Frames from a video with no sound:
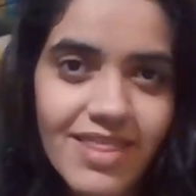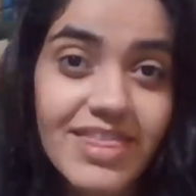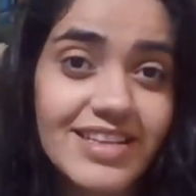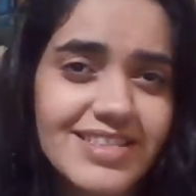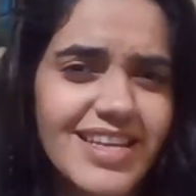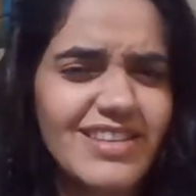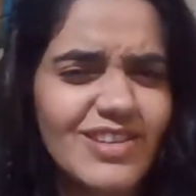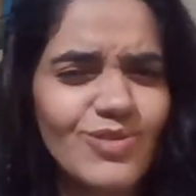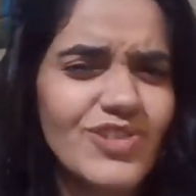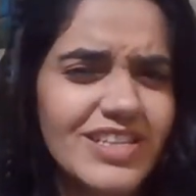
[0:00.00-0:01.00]
things
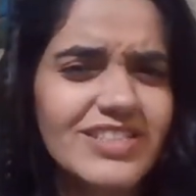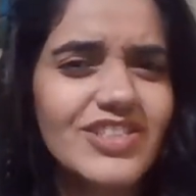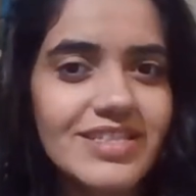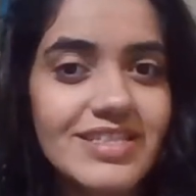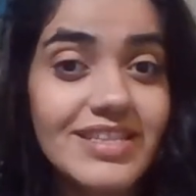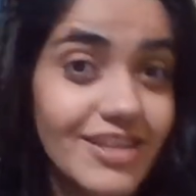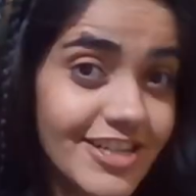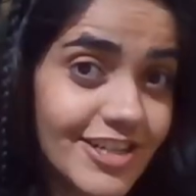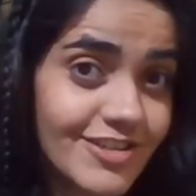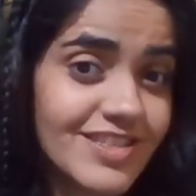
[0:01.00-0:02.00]
that usually just
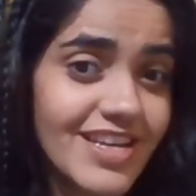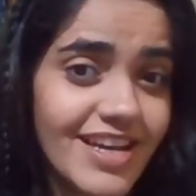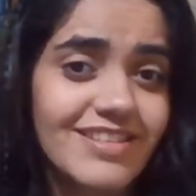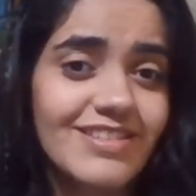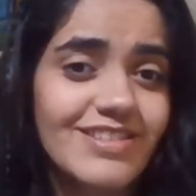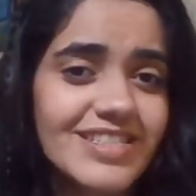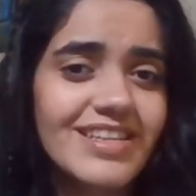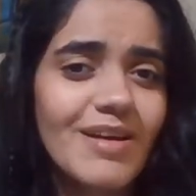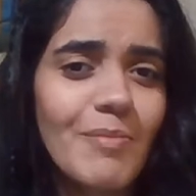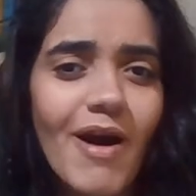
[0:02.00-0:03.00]
girls get
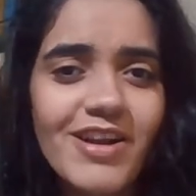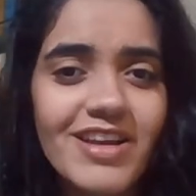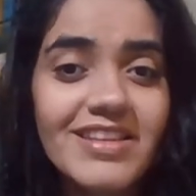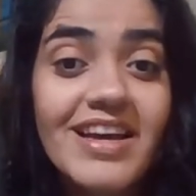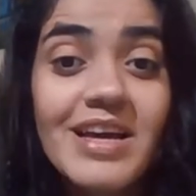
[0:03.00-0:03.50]
interested about it.